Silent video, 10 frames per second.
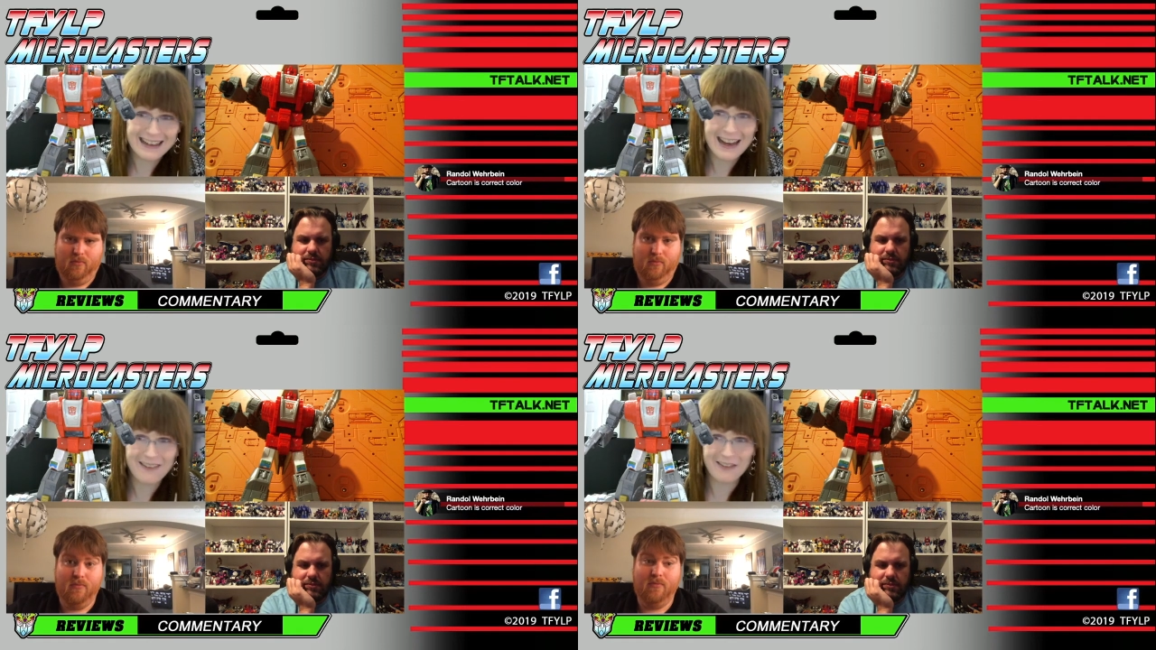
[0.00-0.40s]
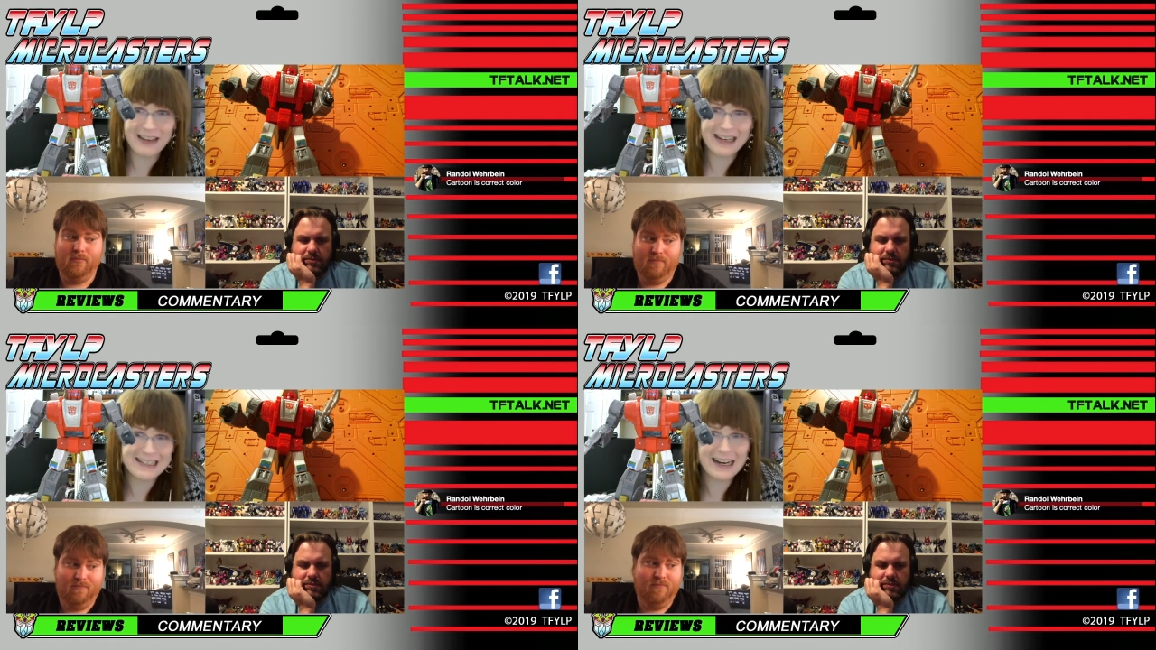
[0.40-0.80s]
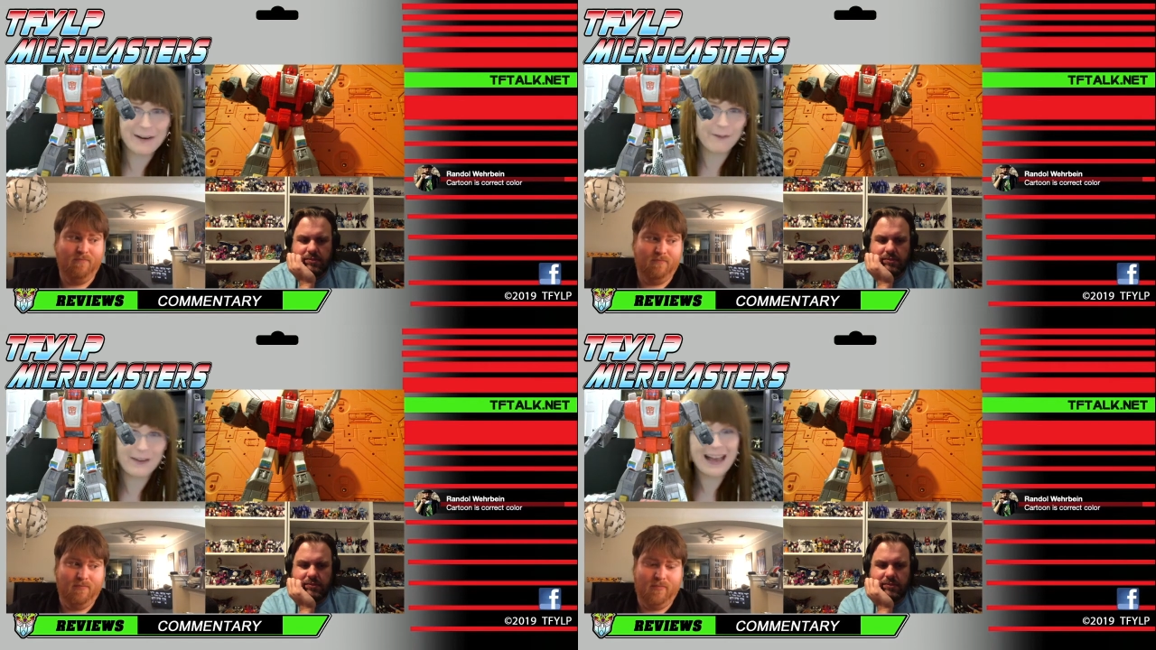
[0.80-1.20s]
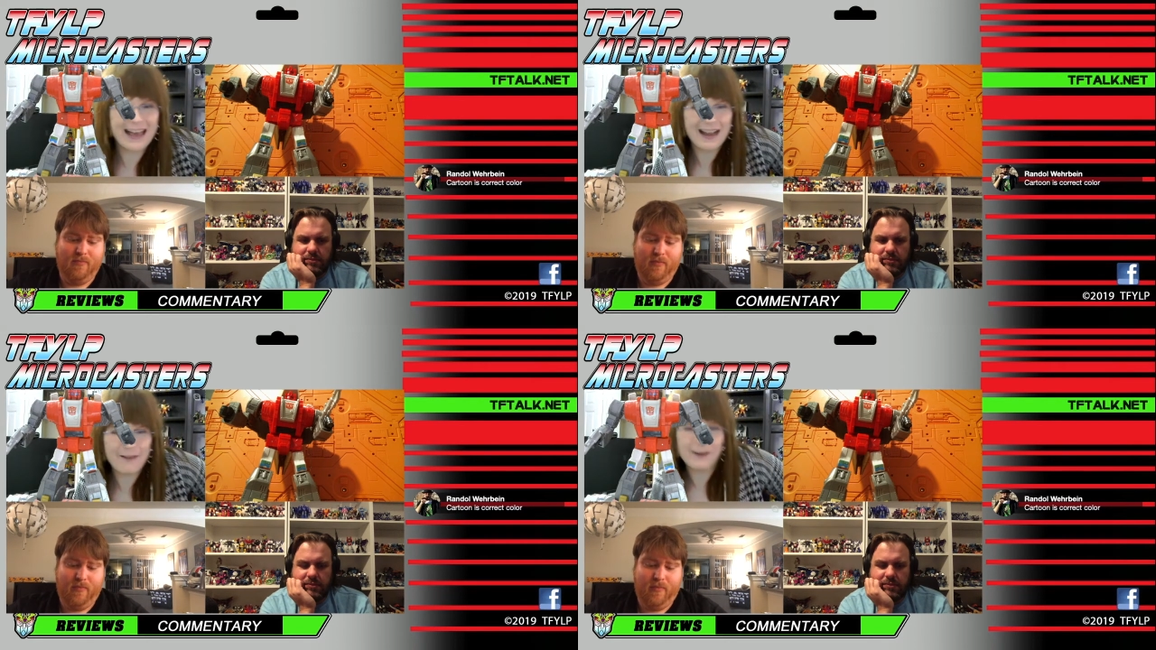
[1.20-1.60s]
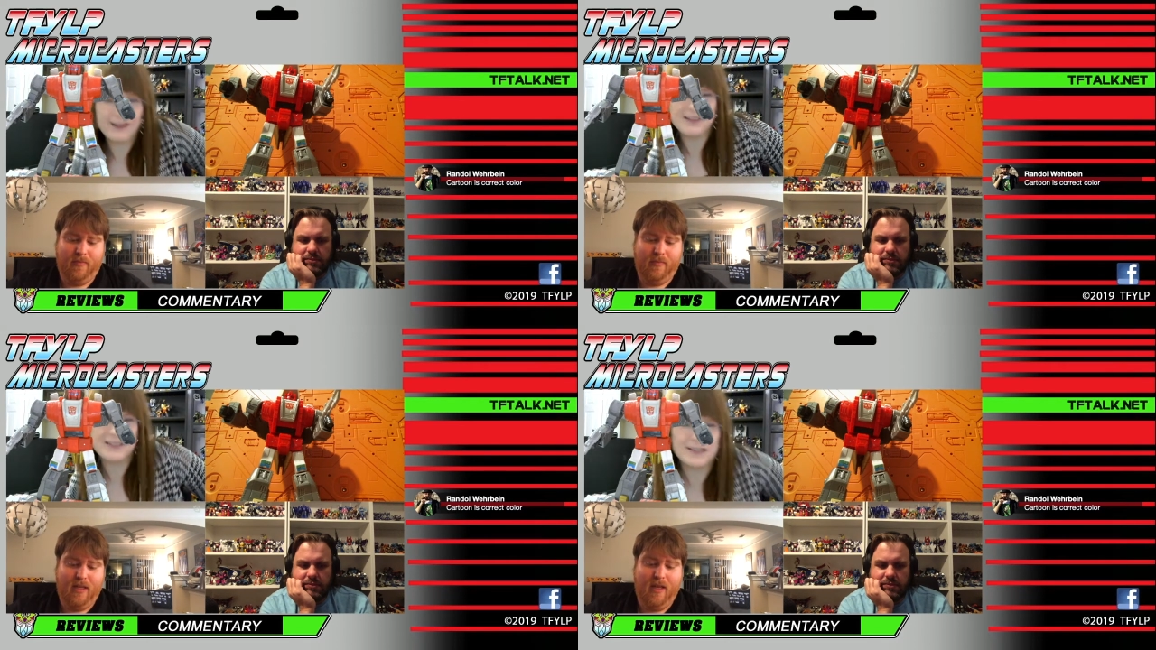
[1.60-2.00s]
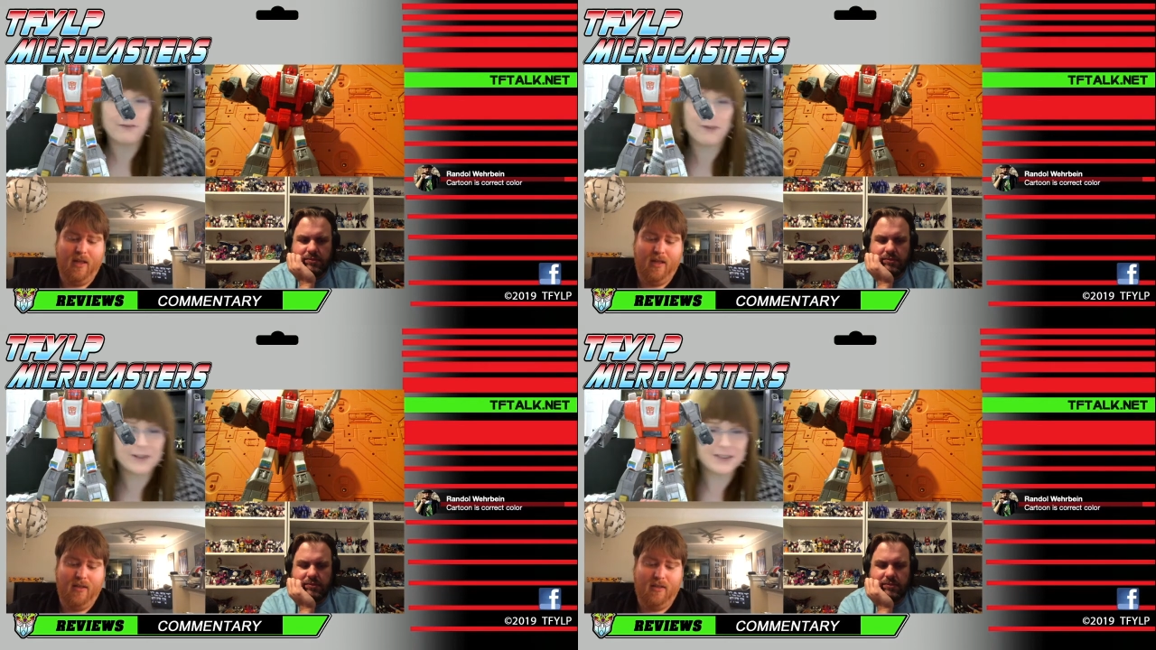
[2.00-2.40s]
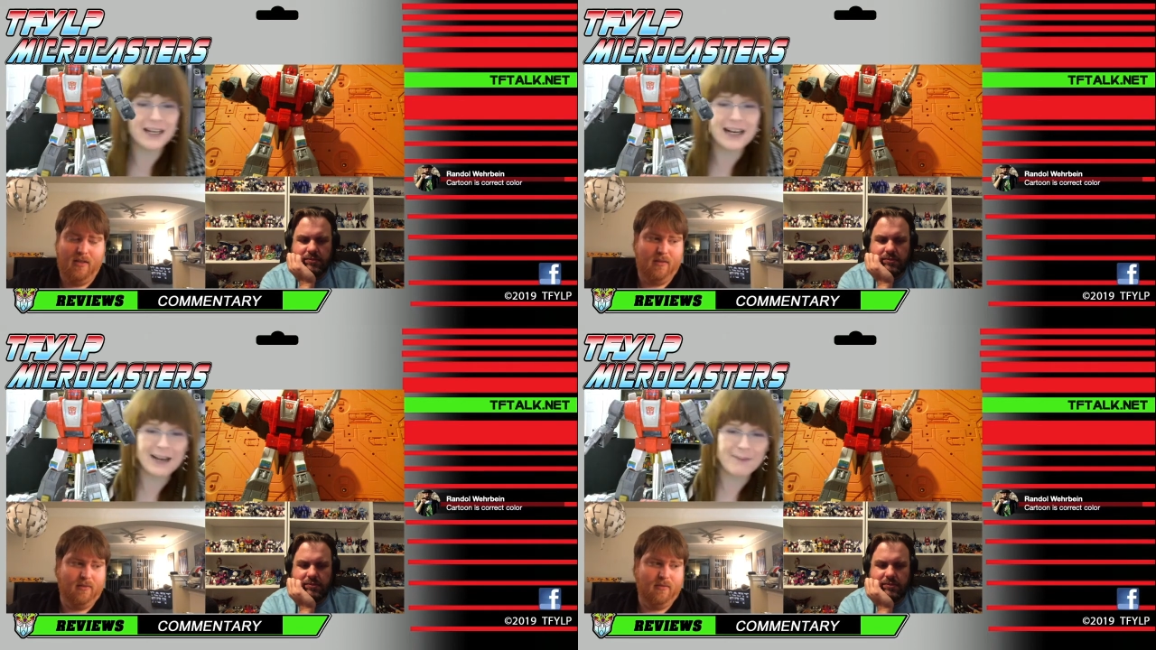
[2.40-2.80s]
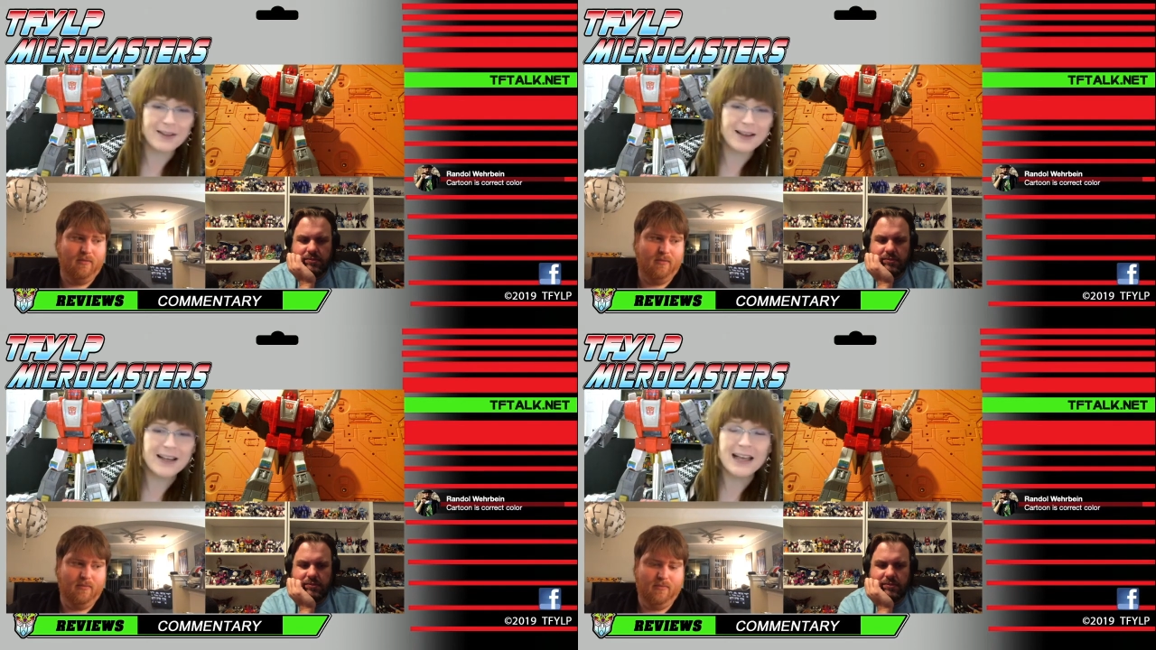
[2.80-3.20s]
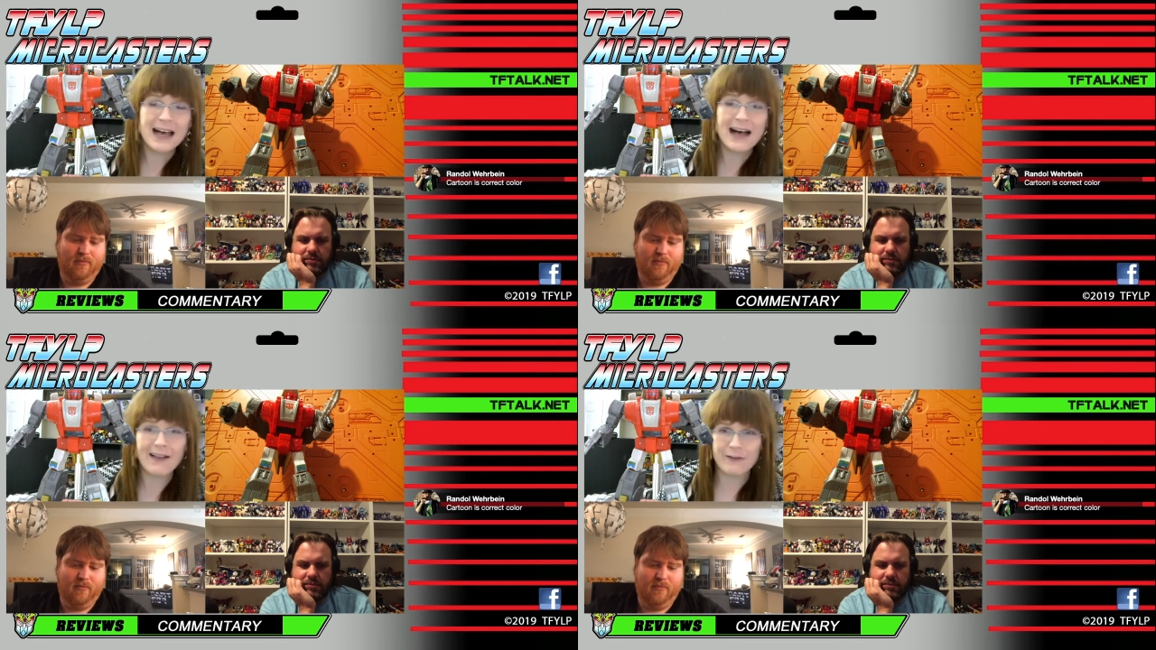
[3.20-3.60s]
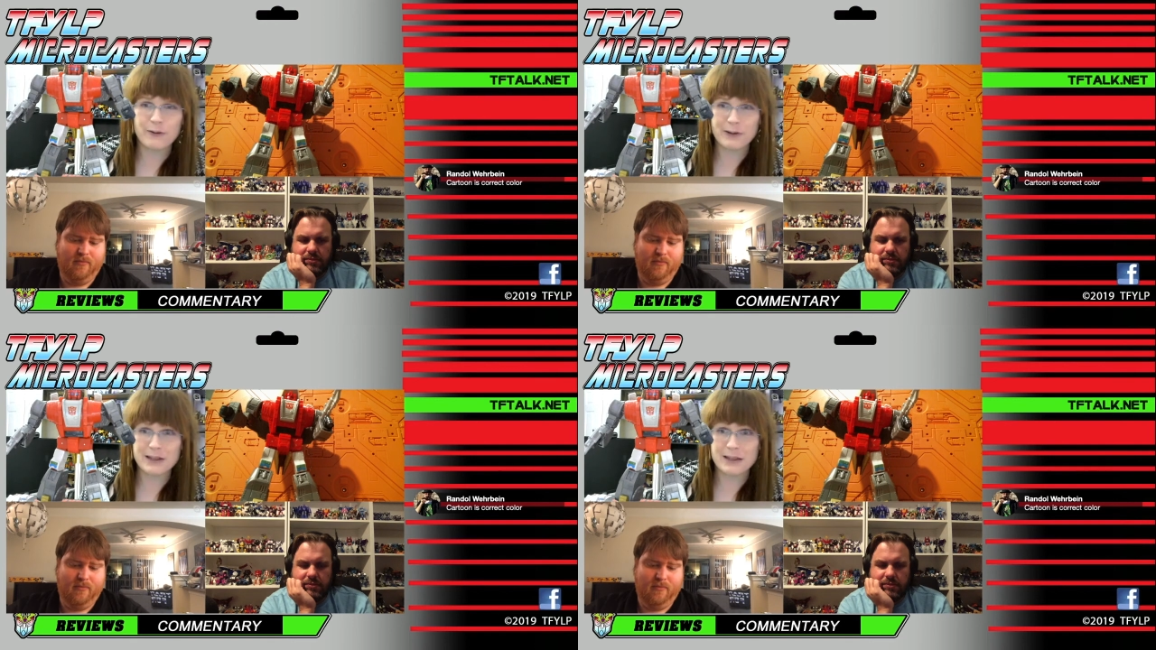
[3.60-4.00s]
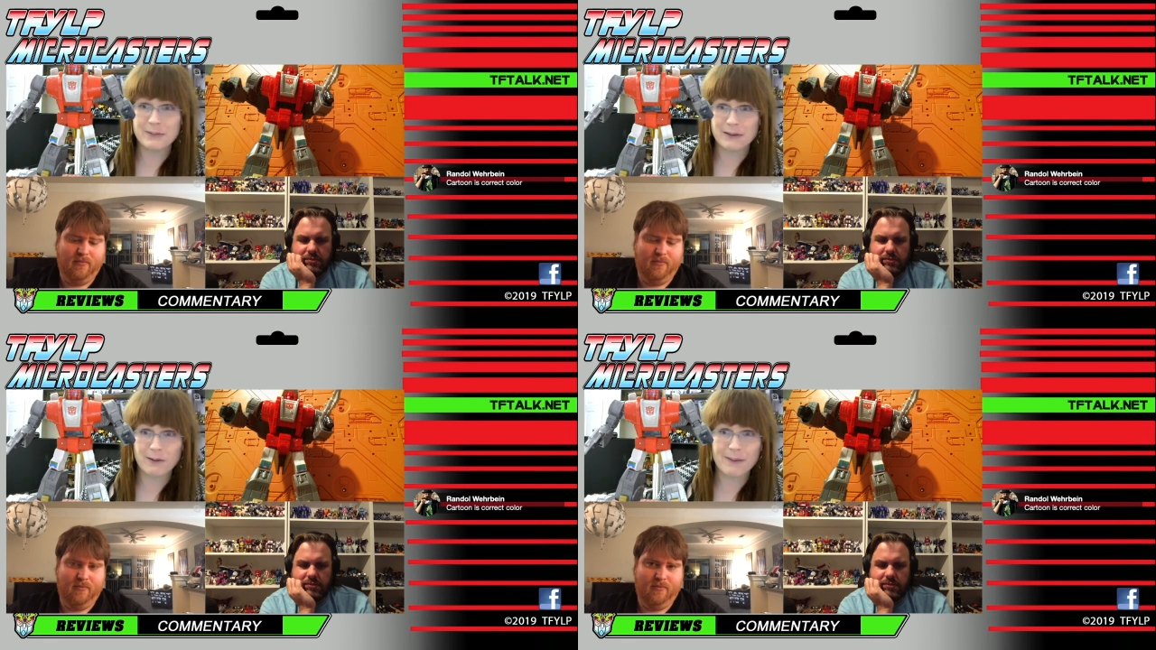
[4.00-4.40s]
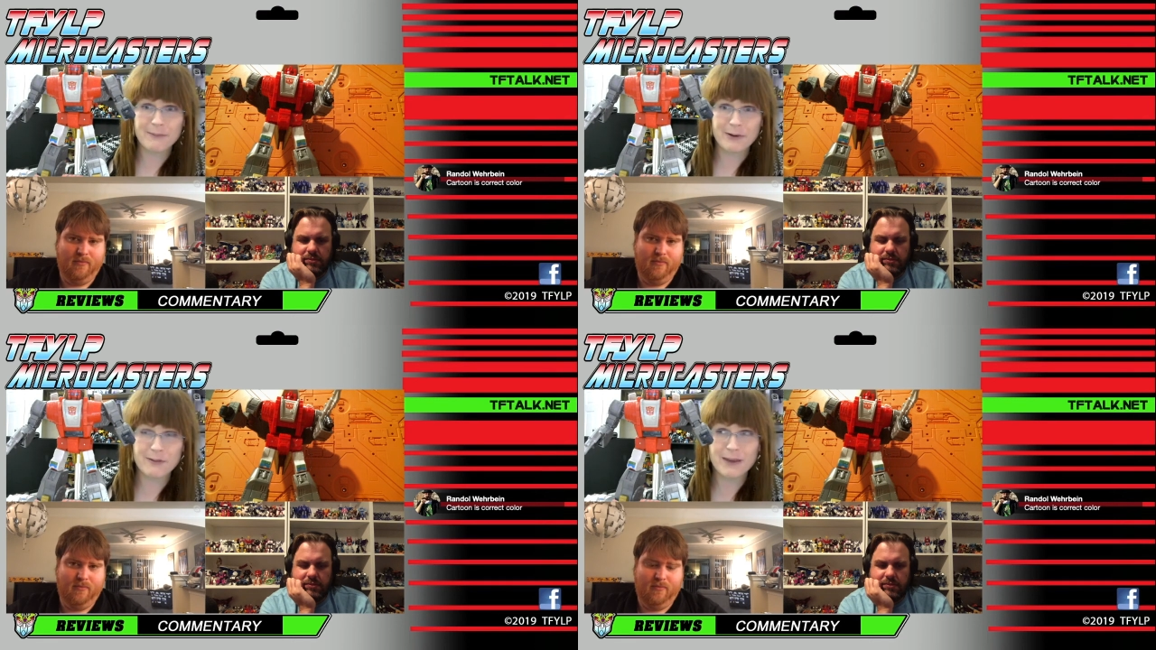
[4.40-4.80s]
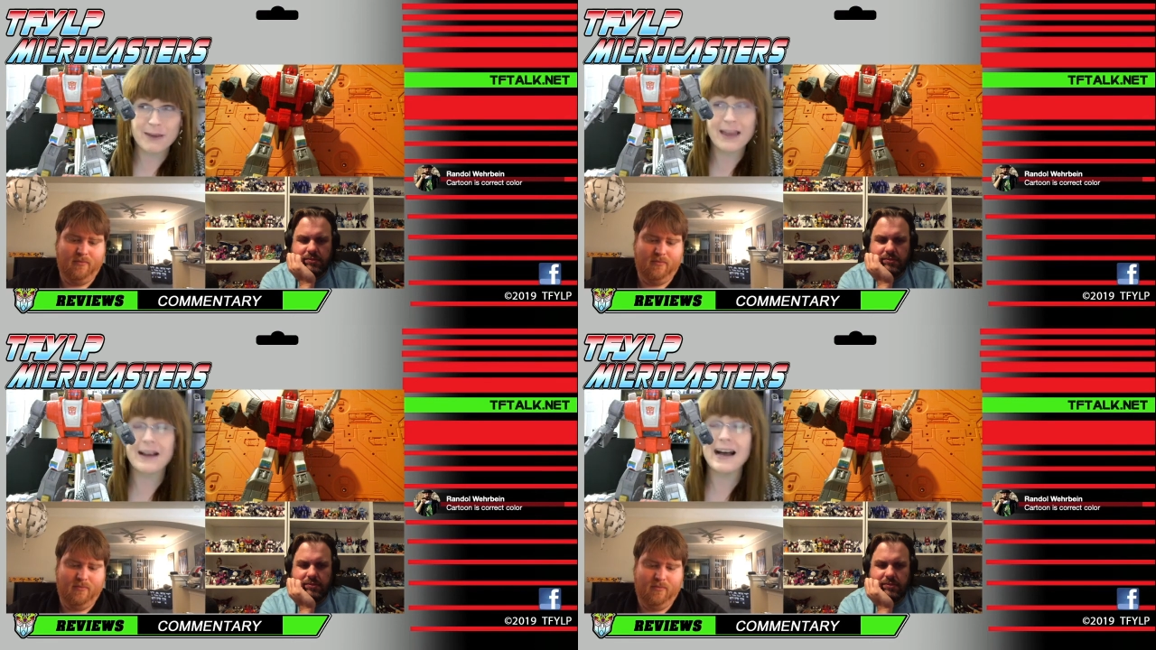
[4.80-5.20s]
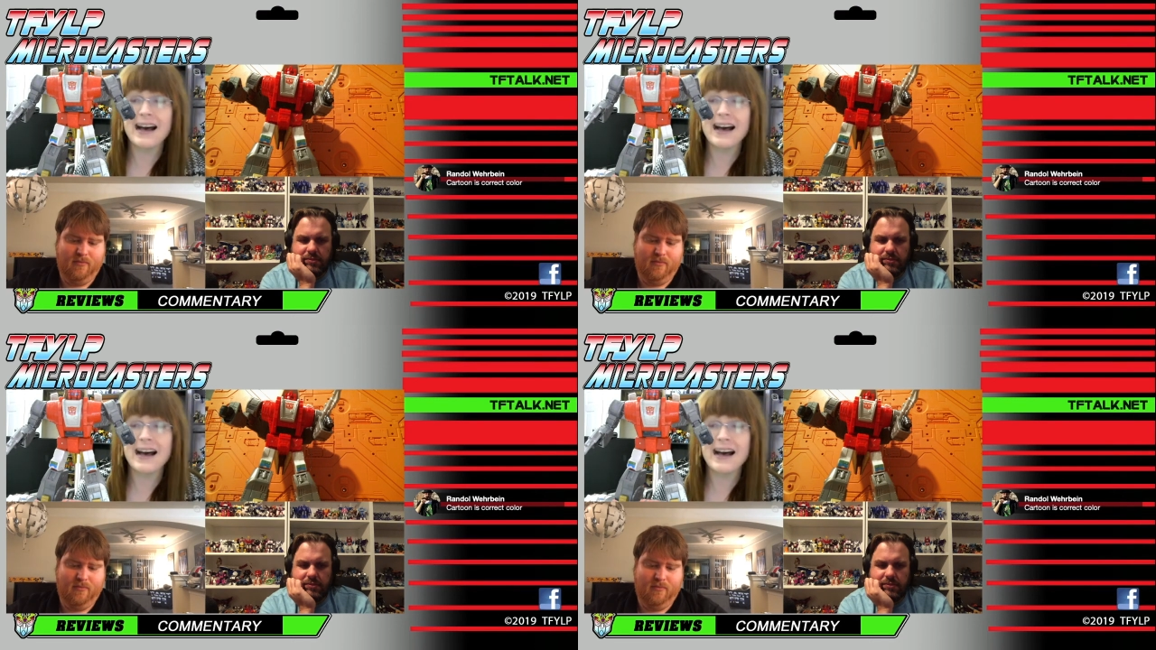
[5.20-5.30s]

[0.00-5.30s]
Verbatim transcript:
Speaker 1: I'm really excited for that. I feel like this is the first time I'll ever put them in the robot mode and be like,